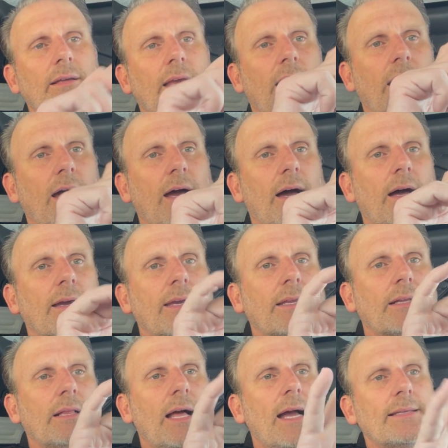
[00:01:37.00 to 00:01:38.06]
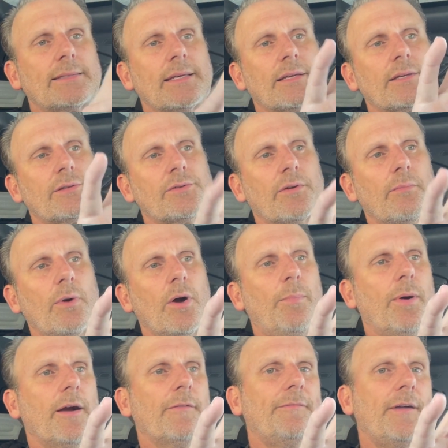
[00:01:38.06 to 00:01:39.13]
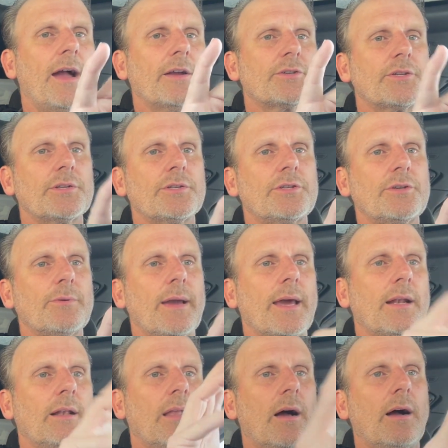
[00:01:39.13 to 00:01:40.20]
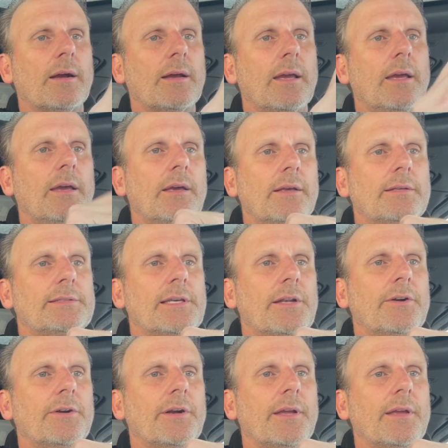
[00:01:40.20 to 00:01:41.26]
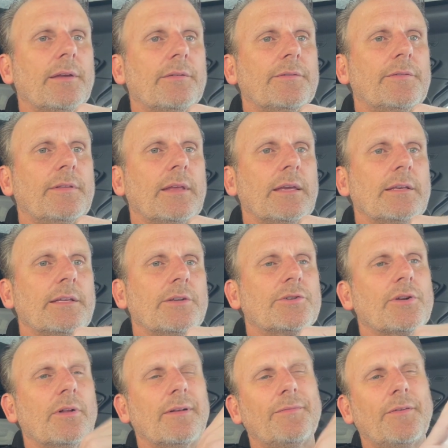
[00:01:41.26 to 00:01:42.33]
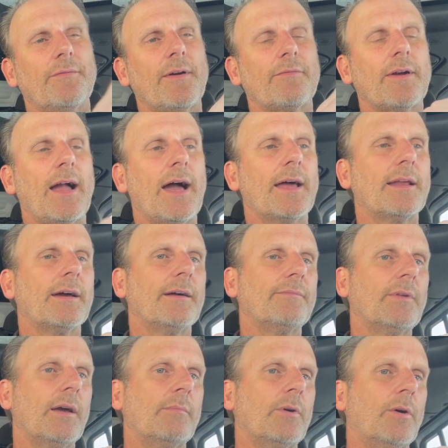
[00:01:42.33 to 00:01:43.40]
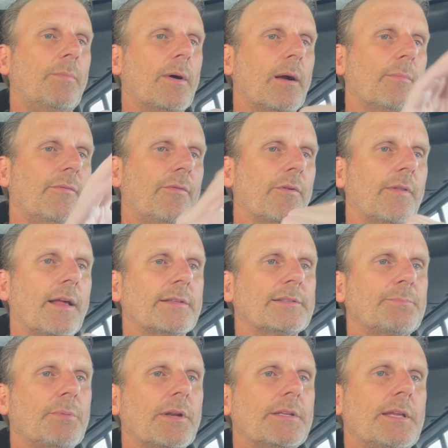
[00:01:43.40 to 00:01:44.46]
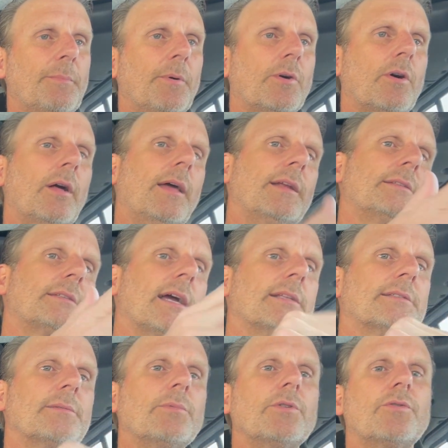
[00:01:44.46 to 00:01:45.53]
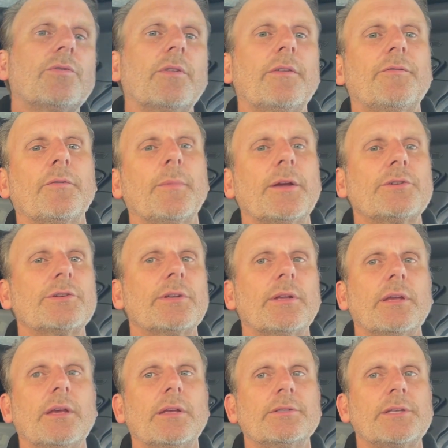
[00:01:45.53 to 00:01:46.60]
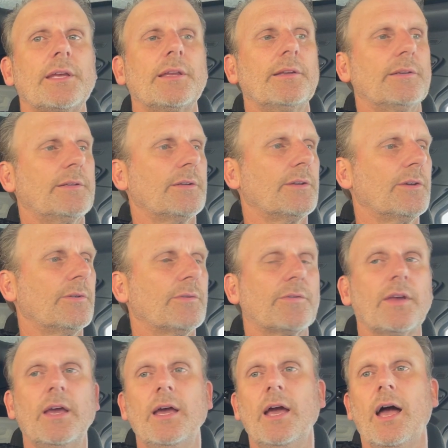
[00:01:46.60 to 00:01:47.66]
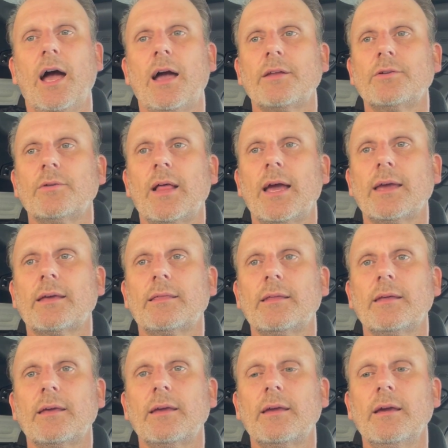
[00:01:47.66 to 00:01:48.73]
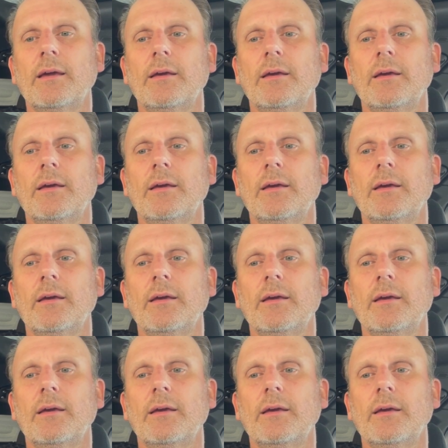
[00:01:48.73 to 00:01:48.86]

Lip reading: in classic sort of Mopar fashion, 2 analog. Center is the digital. If you've ever had a Mopar before, that's pretty typical, and it's got some useful information, easy to use. I do like the